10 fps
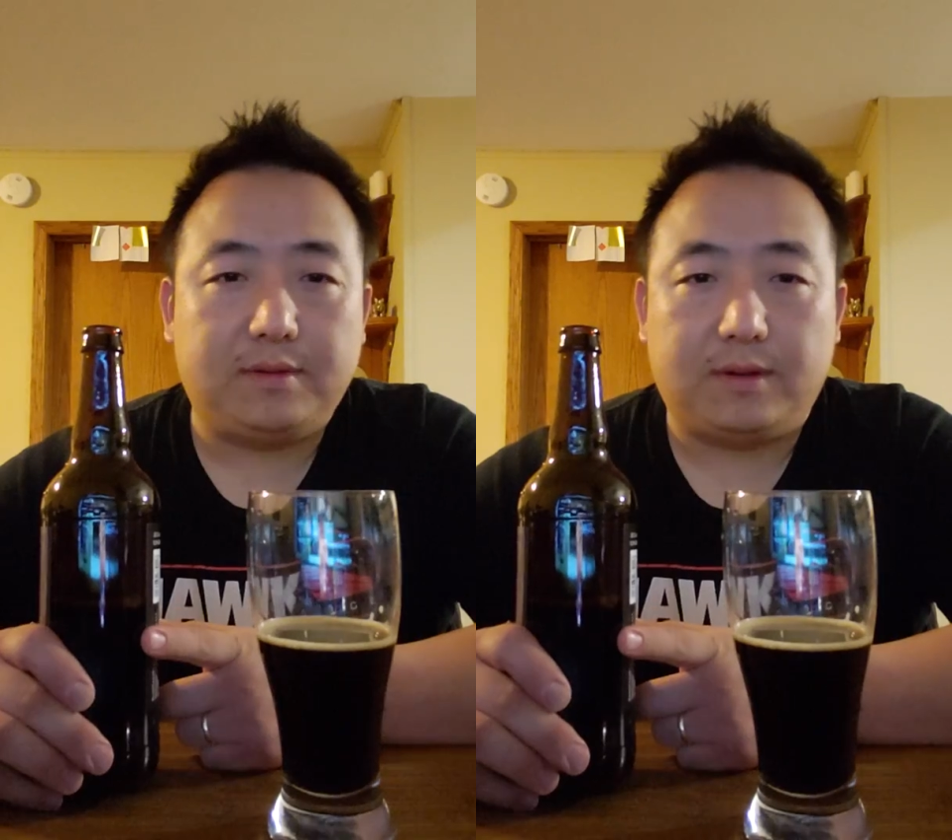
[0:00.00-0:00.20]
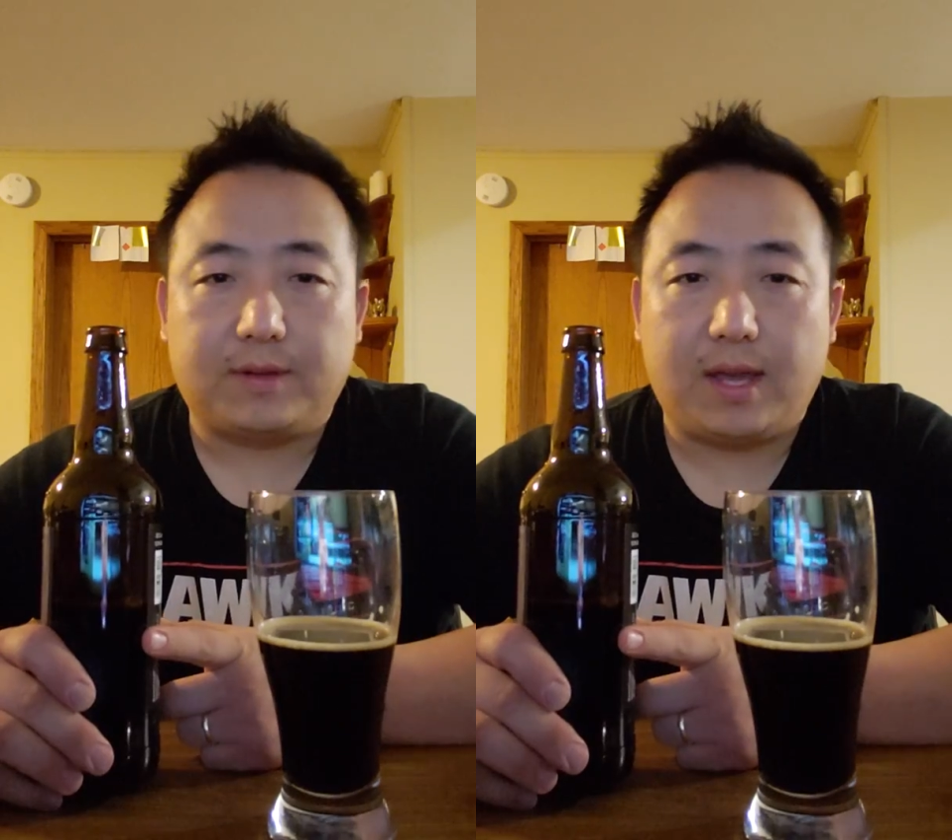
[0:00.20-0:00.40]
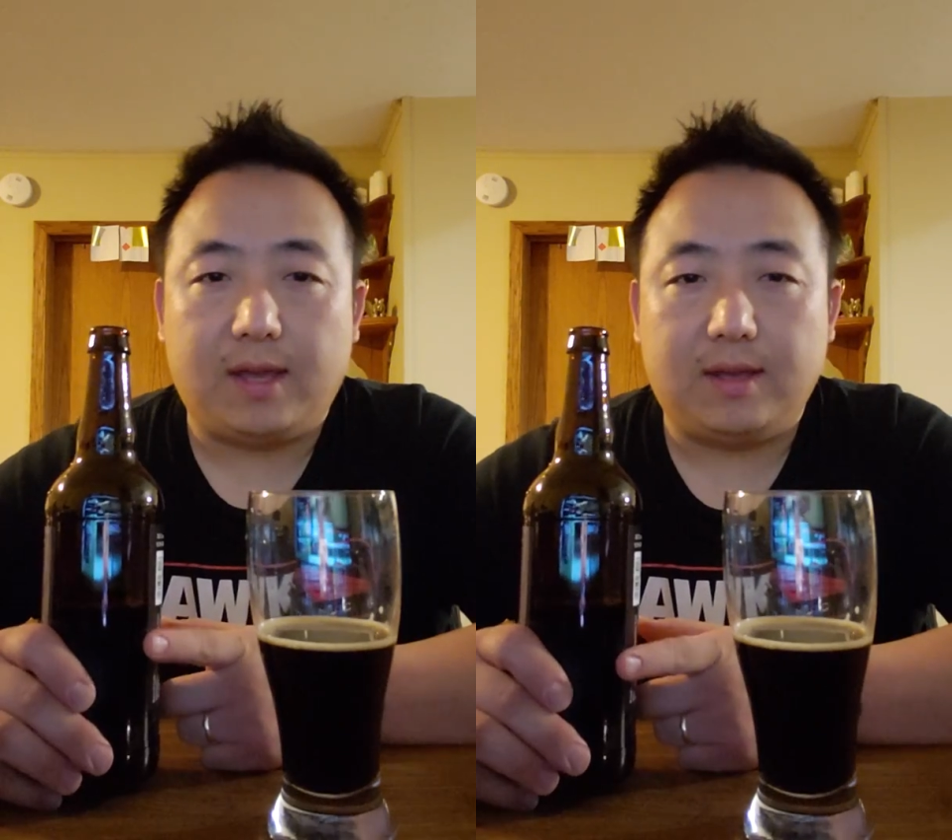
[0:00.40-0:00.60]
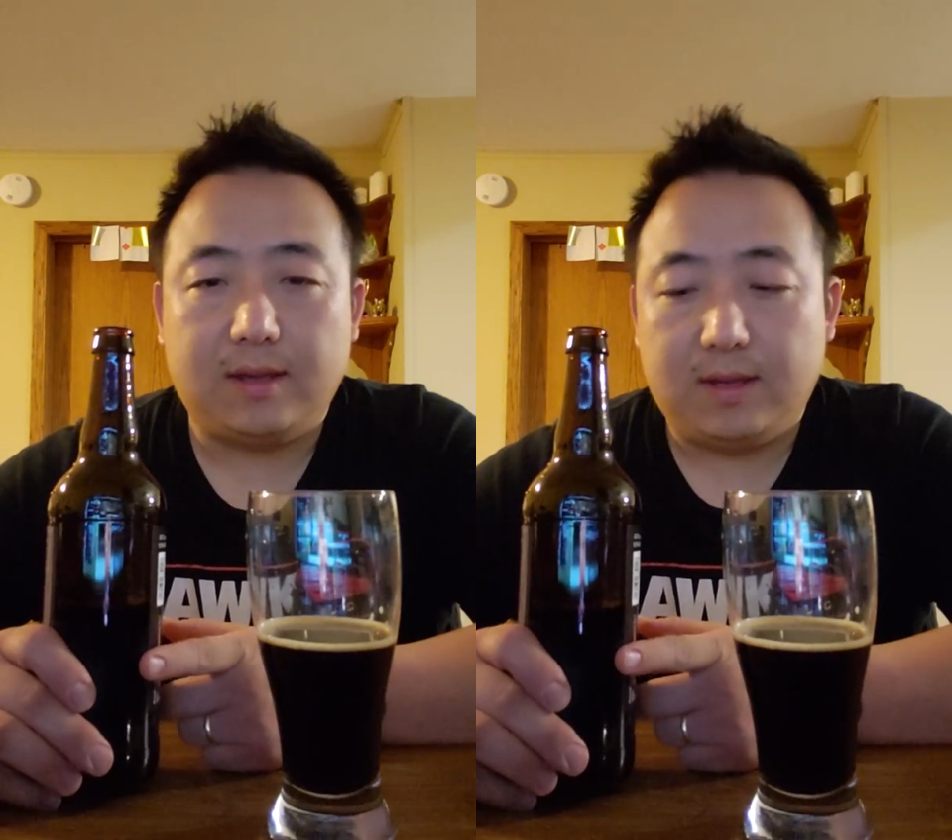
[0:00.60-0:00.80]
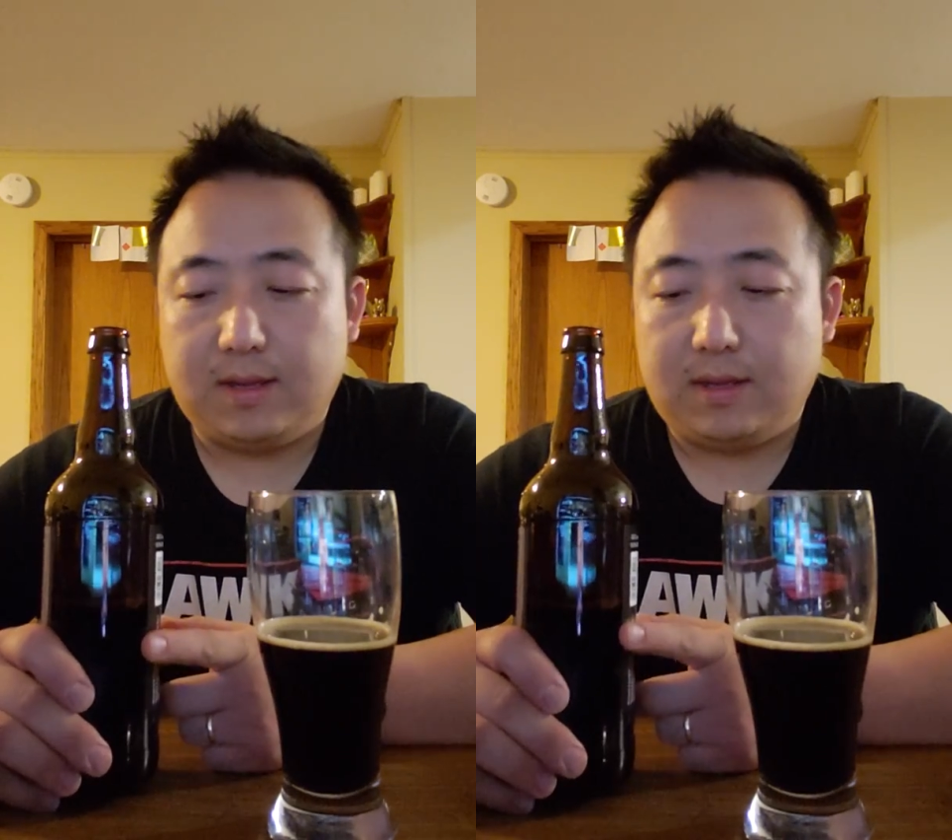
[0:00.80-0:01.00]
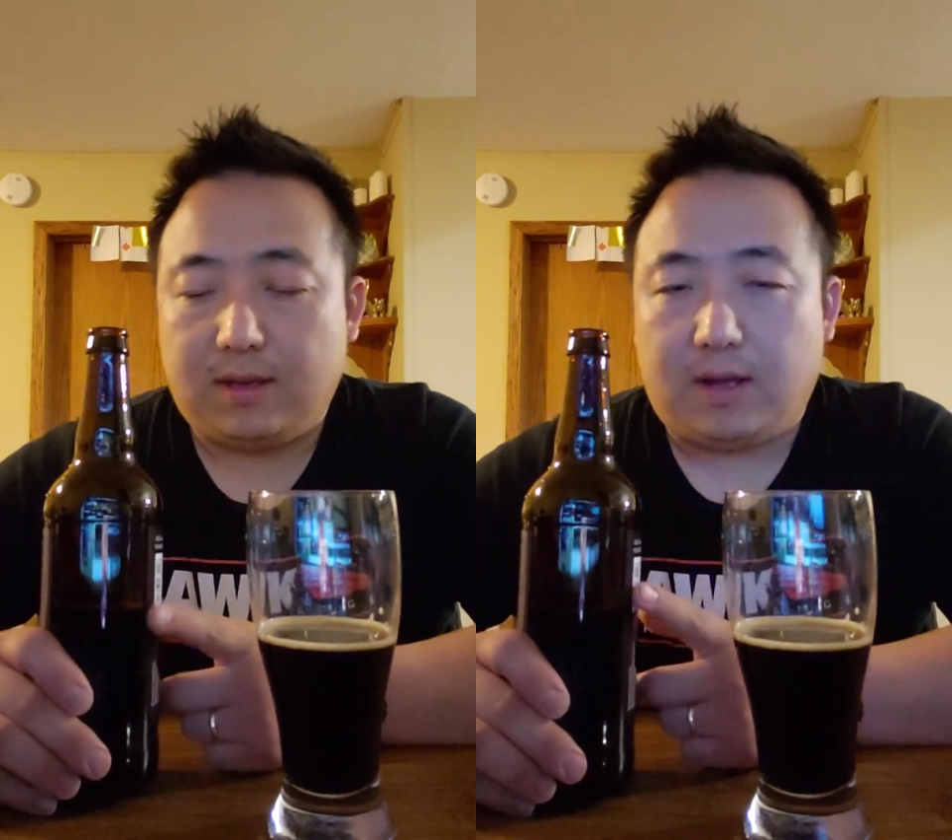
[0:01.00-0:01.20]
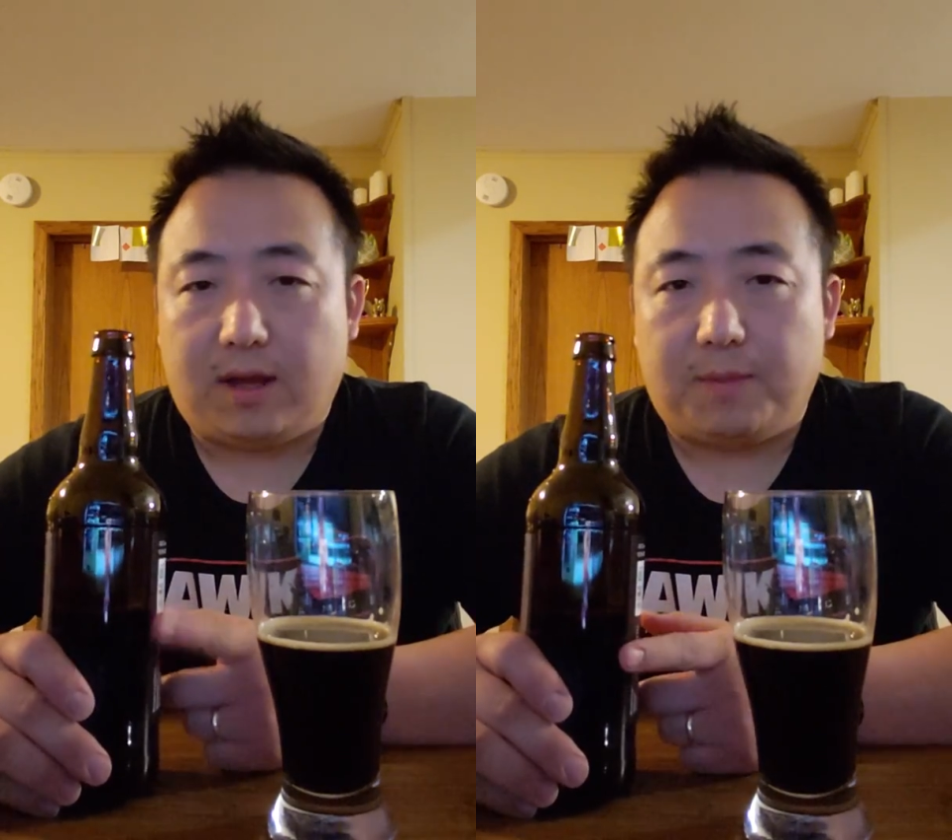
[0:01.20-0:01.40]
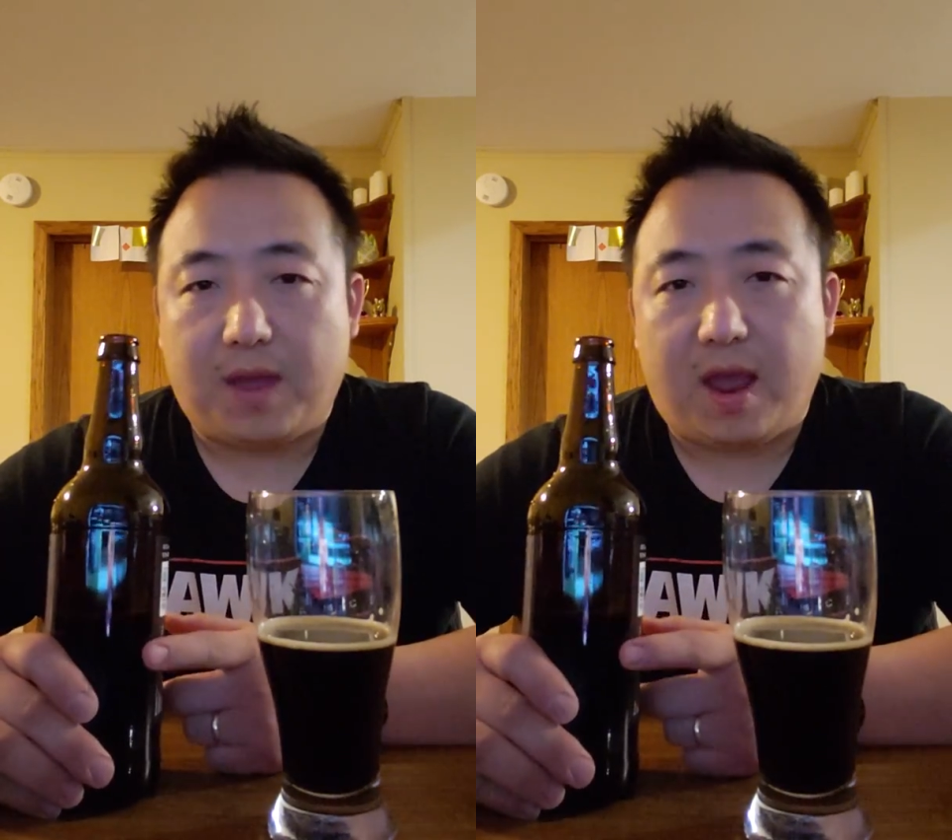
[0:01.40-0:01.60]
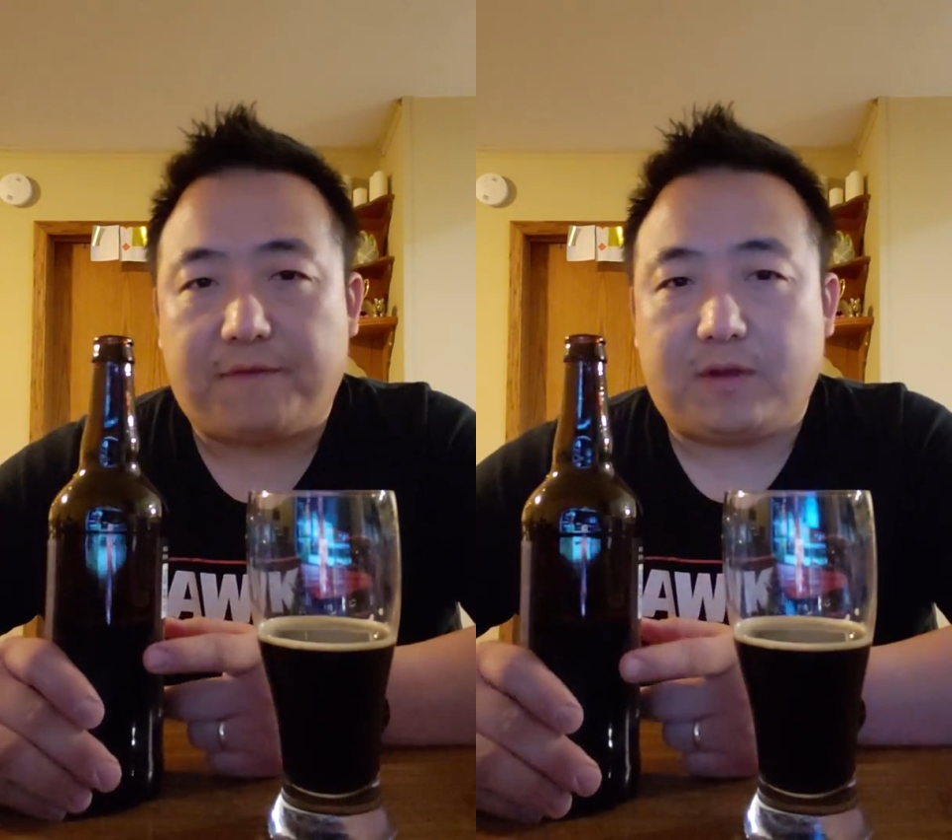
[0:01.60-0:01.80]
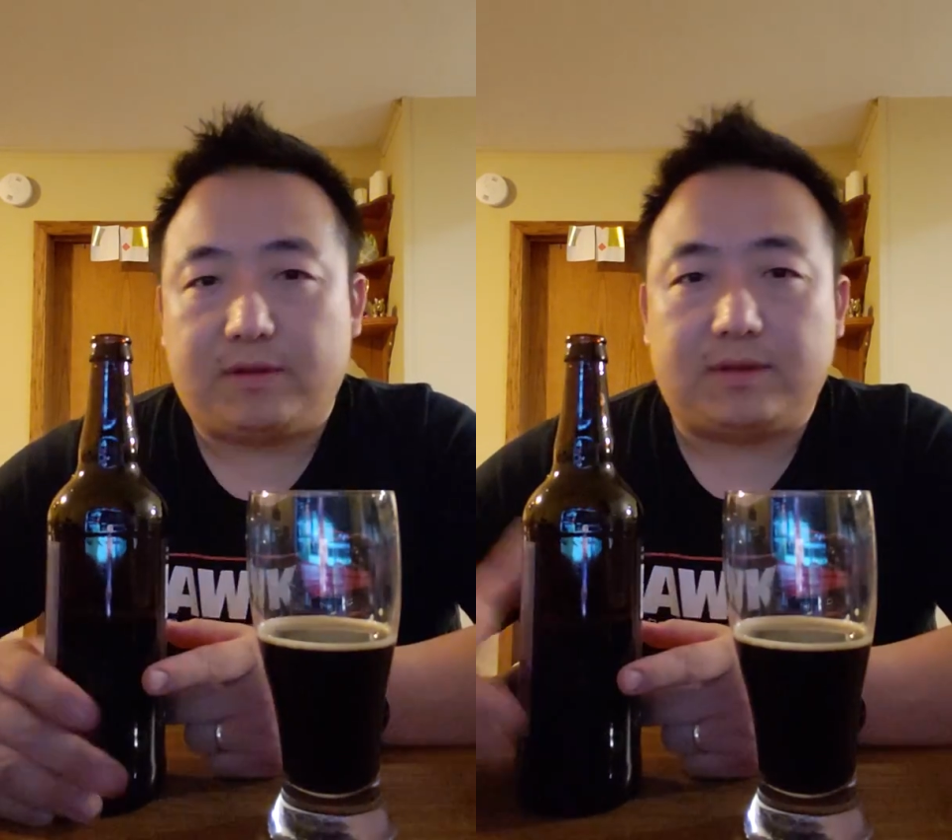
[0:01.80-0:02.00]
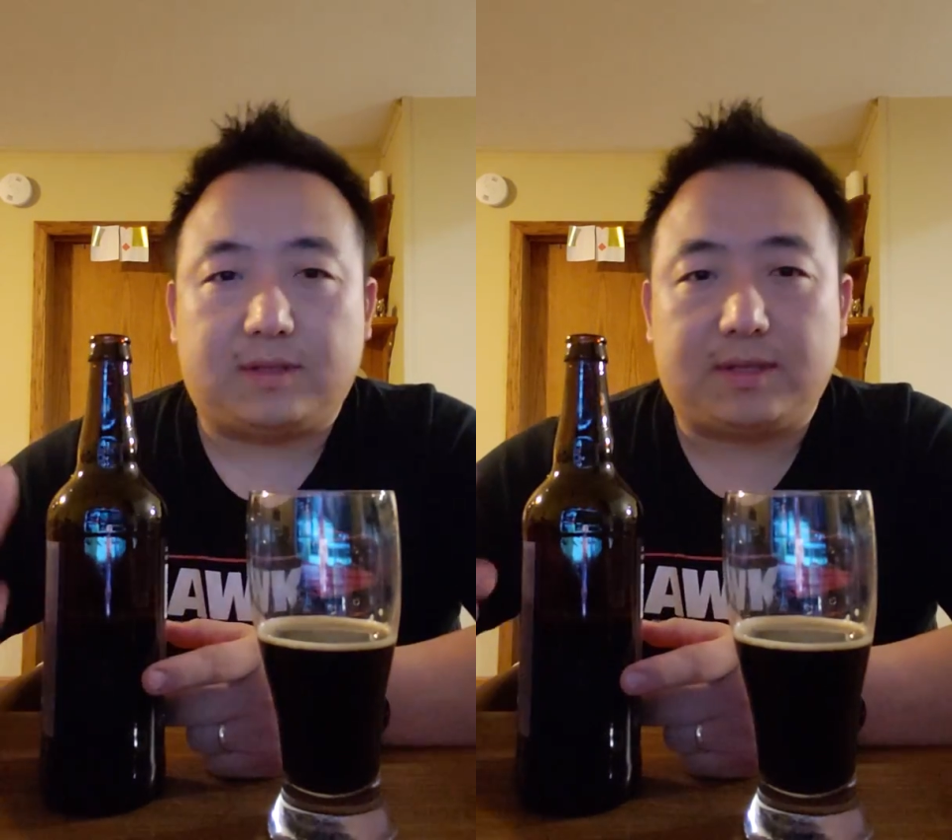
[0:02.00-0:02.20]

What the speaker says: Okay. After the